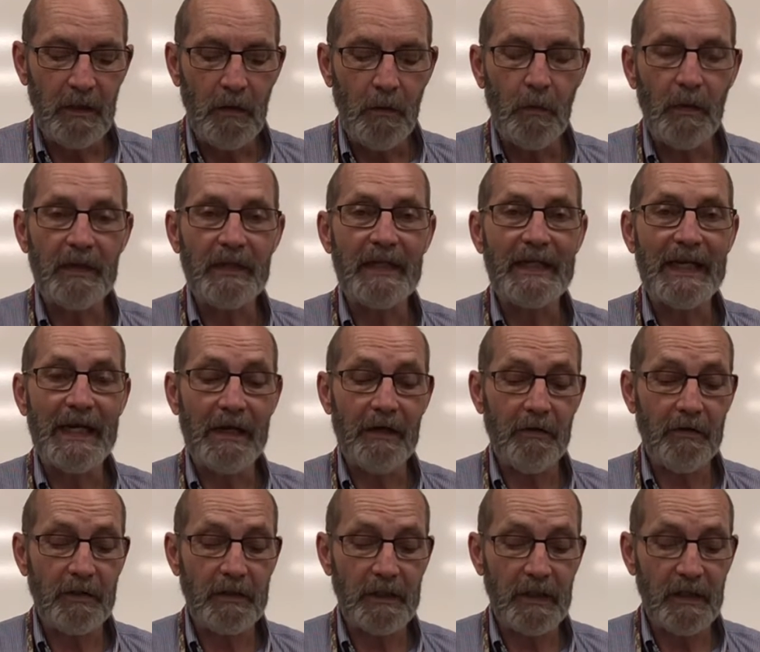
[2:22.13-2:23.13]
with an
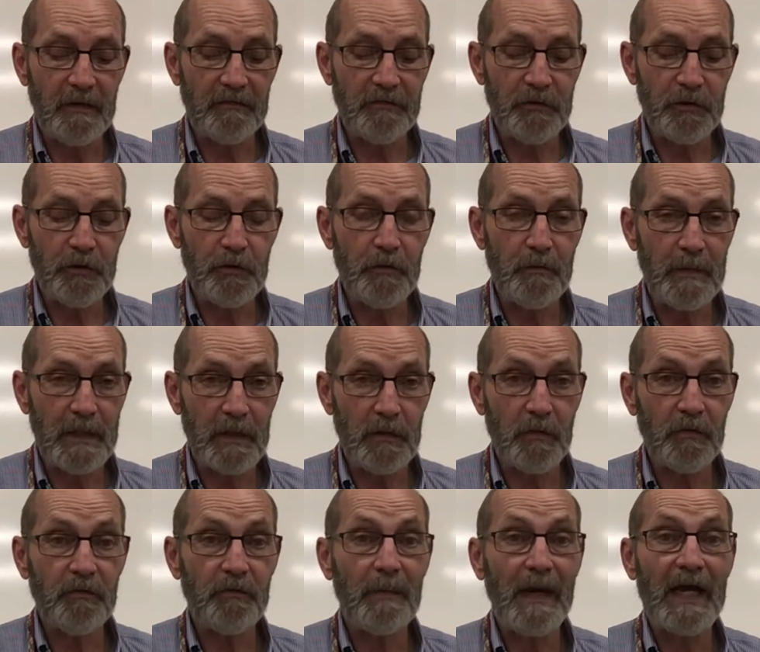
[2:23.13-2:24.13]
area of 2
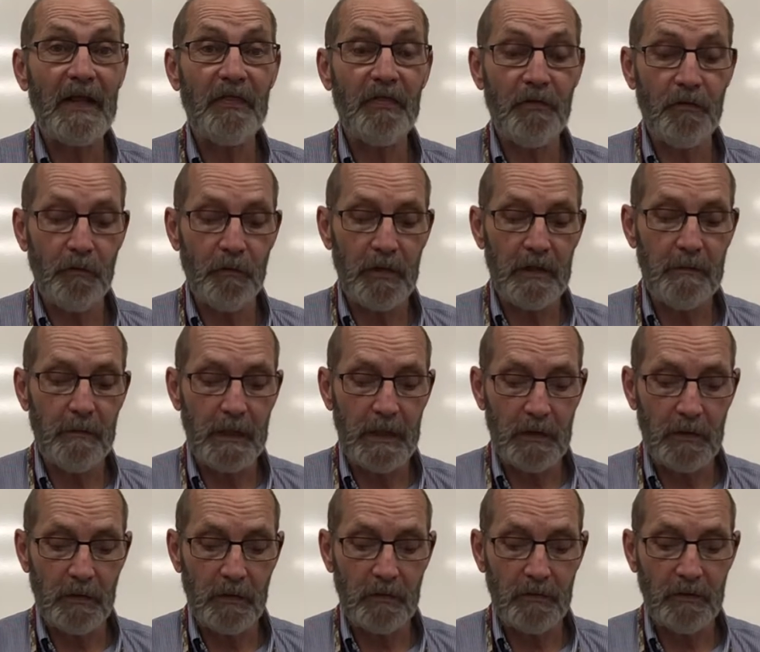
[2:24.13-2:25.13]
meters by 3
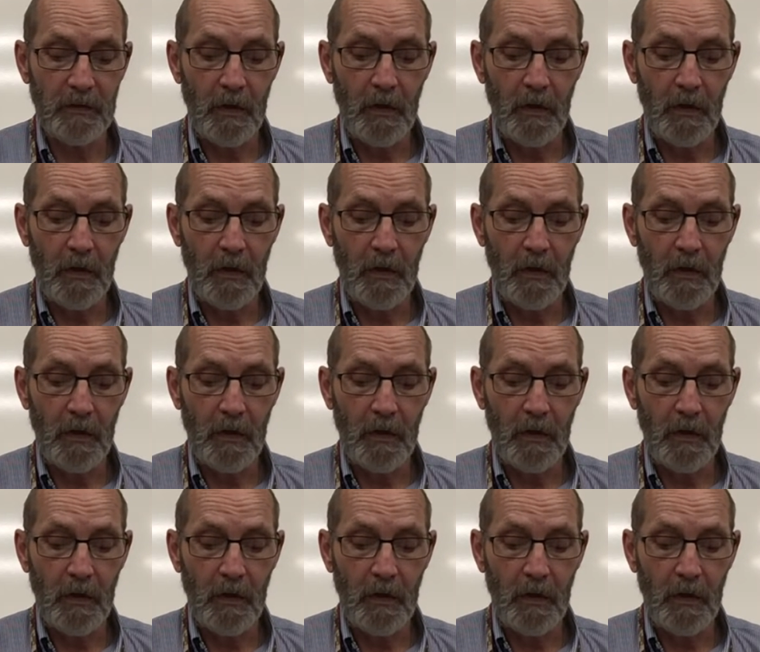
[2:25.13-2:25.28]
meters,